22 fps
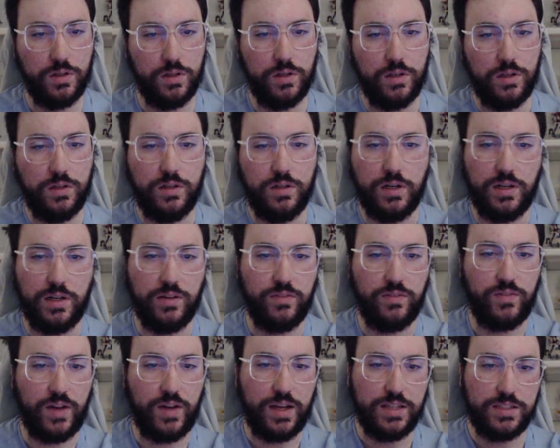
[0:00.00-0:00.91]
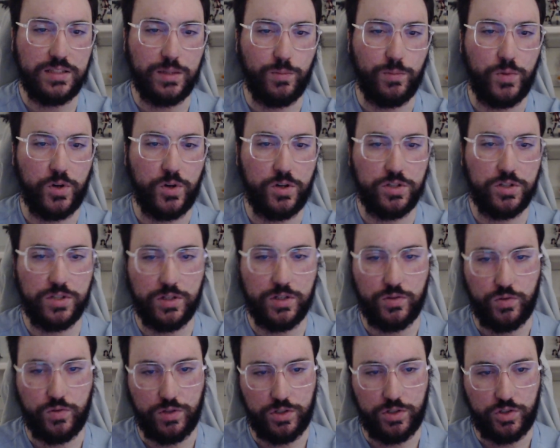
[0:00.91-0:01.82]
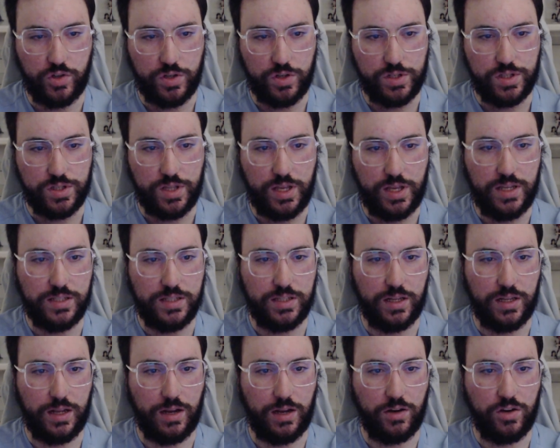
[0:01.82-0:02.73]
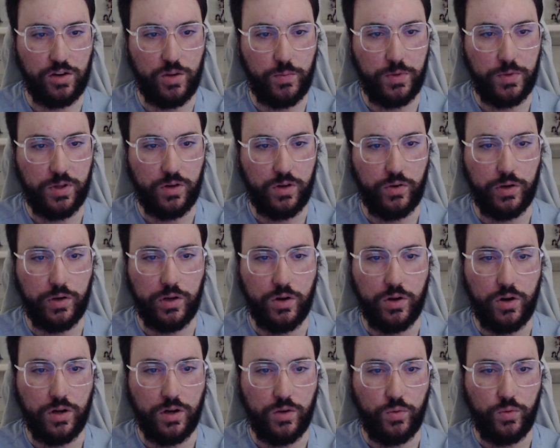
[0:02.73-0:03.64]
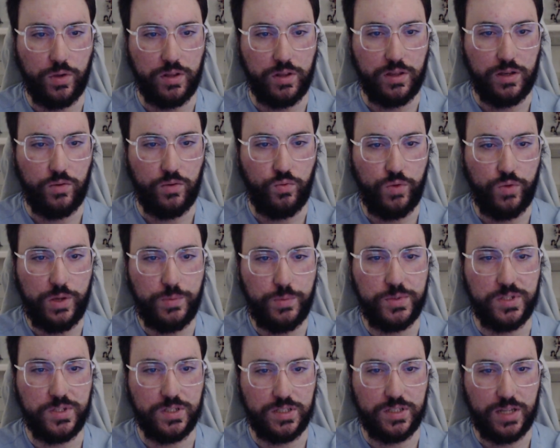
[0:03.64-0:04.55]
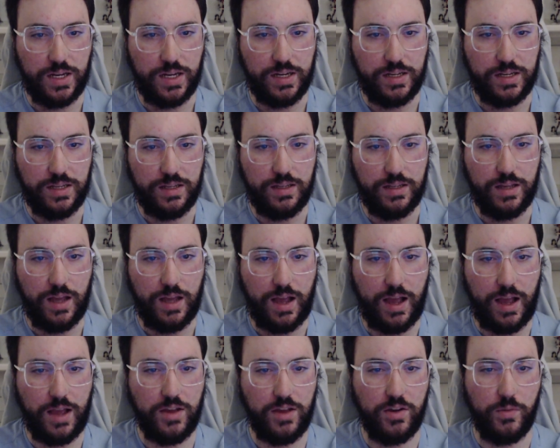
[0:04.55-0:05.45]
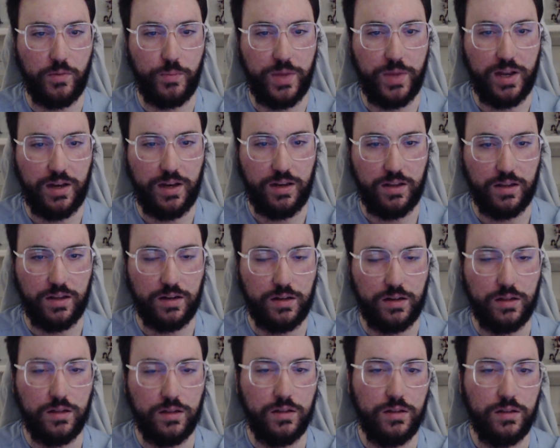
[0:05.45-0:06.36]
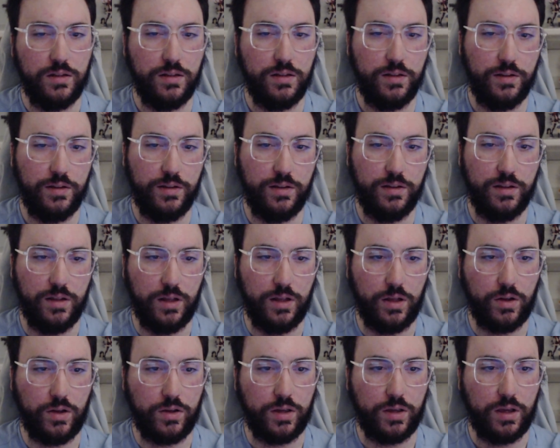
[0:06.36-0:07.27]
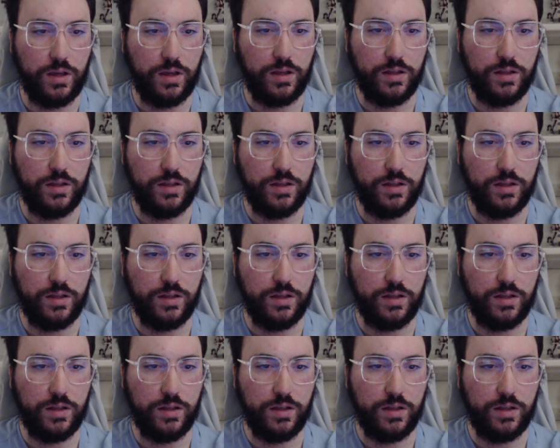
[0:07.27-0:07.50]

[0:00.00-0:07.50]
that defines a person who enjoys things that are typically regarded with in weeb society high opinion. Okay.